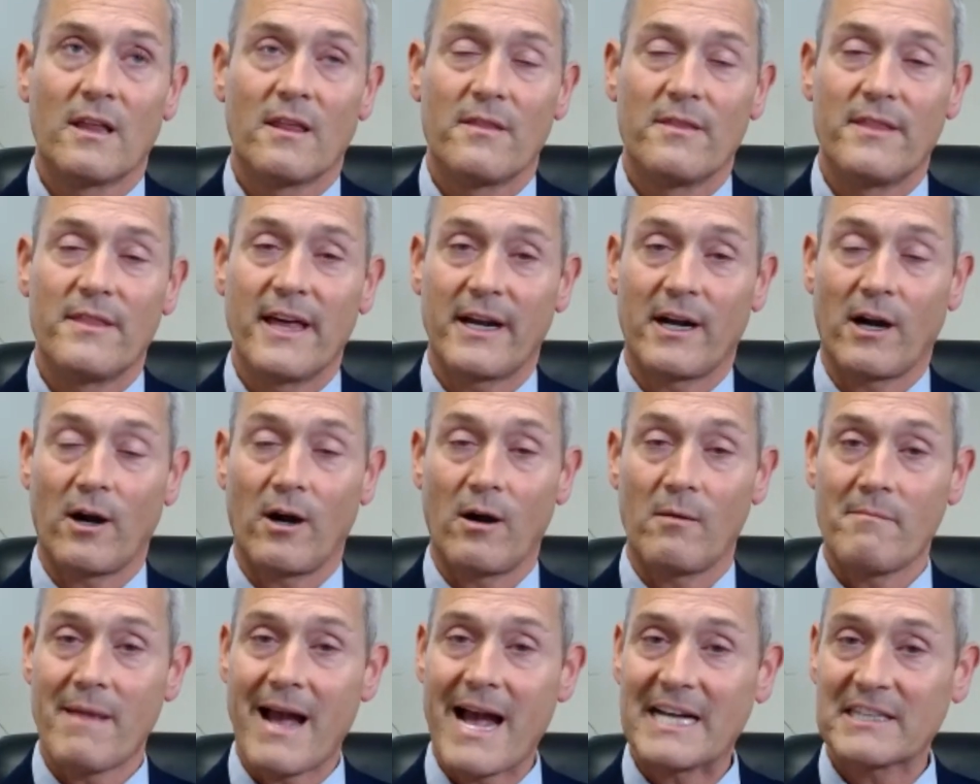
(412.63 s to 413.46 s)
that are
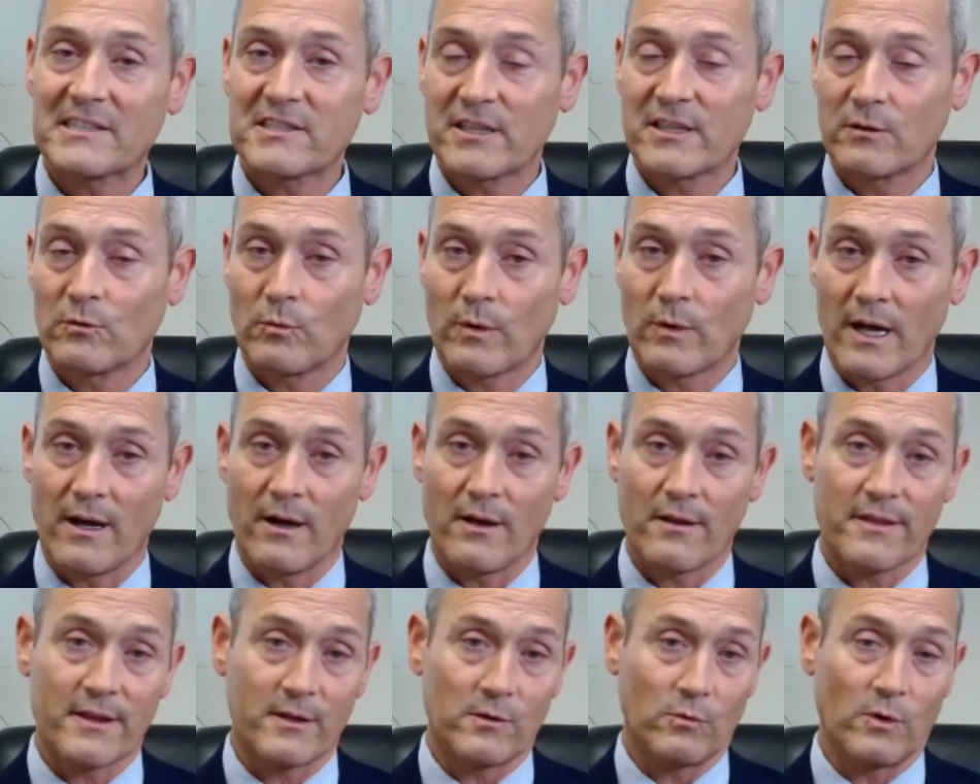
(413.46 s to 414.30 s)
amassing
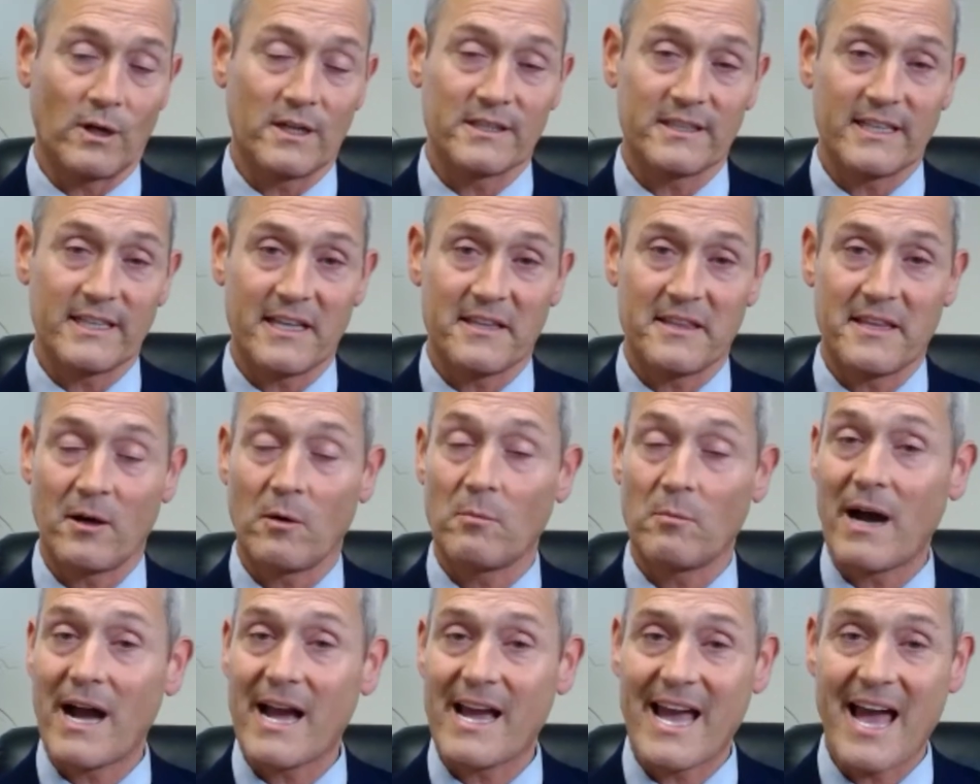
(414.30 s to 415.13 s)
wealth and one day they'll
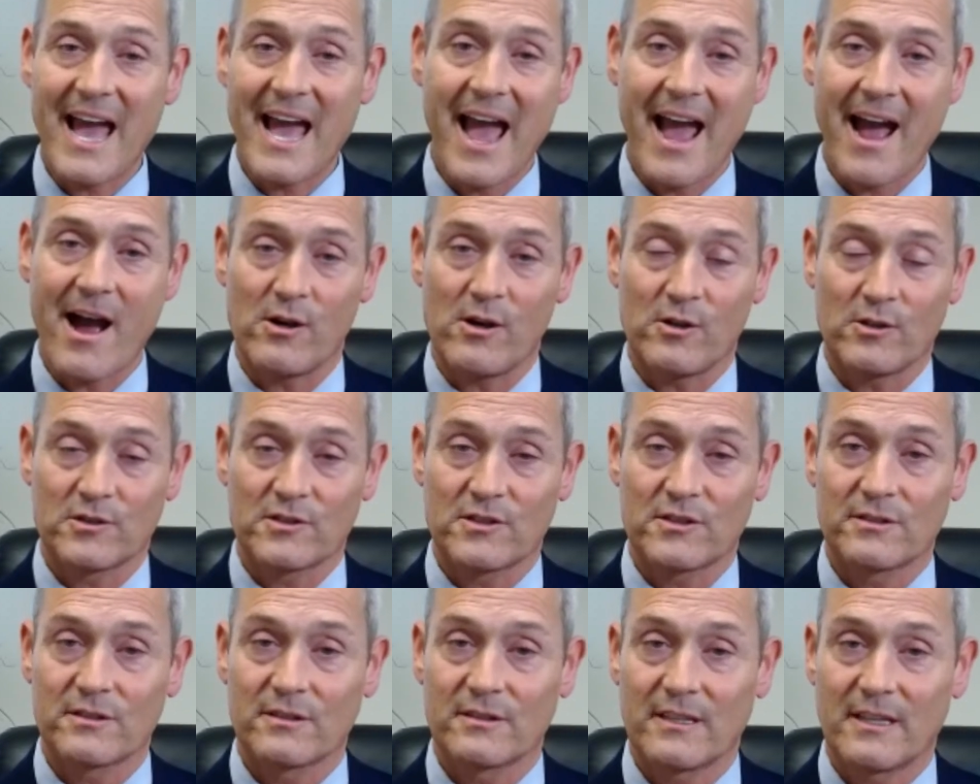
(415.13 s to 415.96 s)
buy a
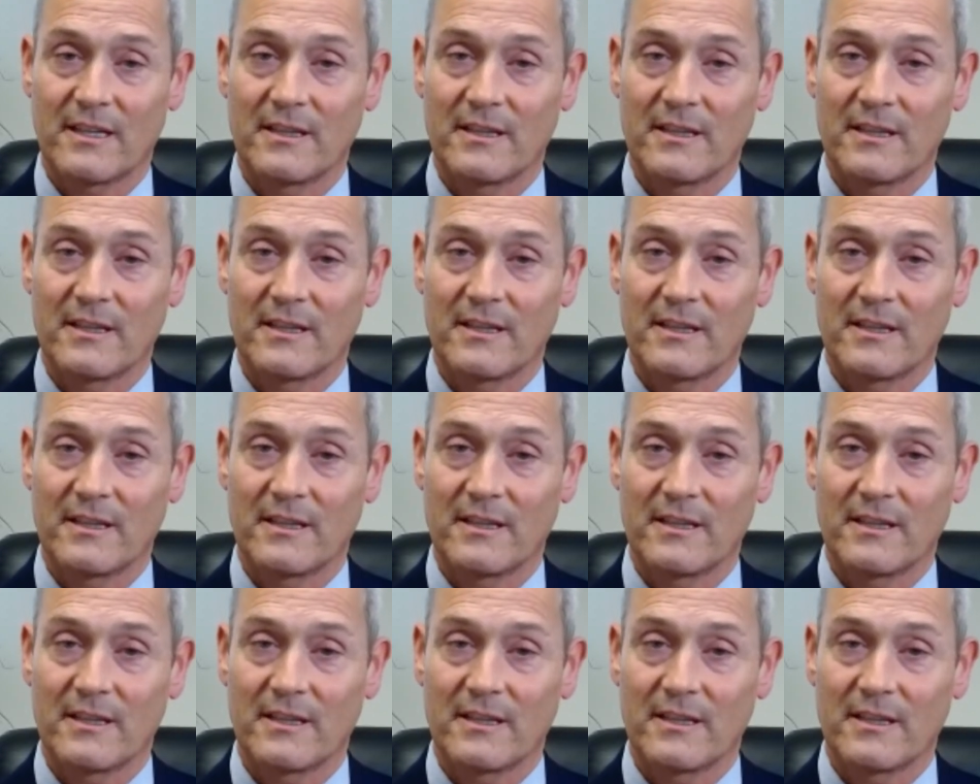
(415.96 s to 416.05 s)
house.